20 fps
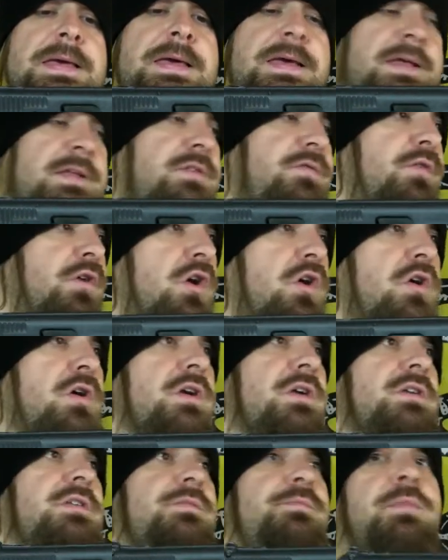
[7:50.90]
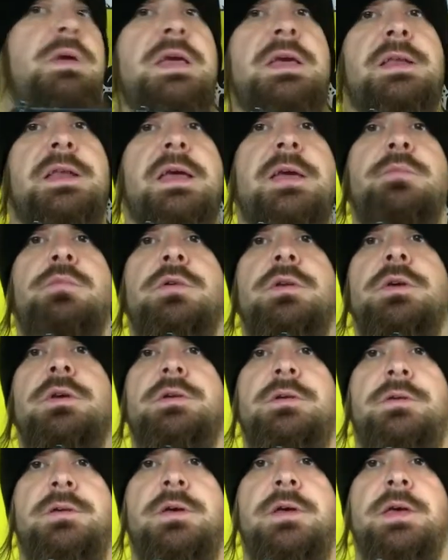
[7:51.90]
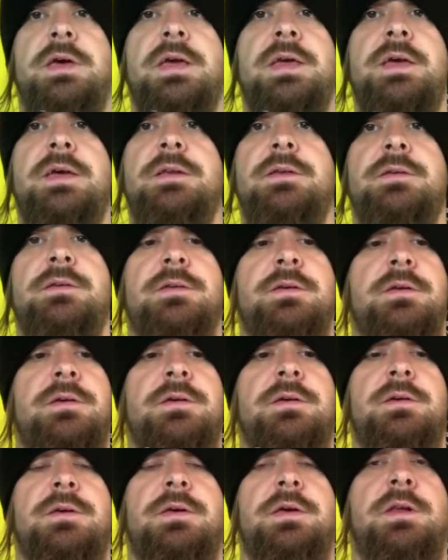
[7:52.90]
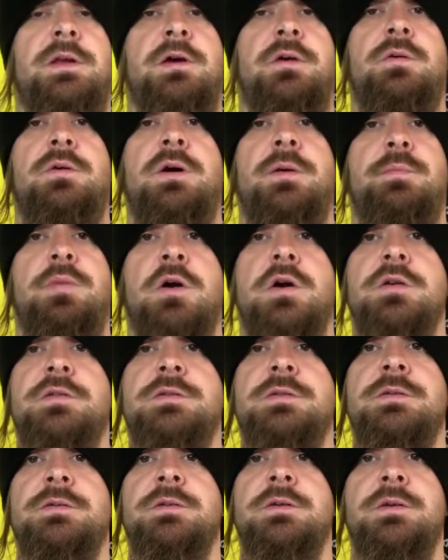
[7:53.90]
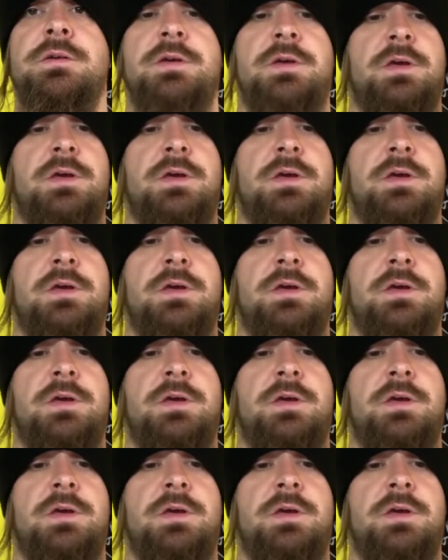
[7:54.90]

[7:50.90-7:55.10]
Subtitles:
as far as being able to hit, you know, a person,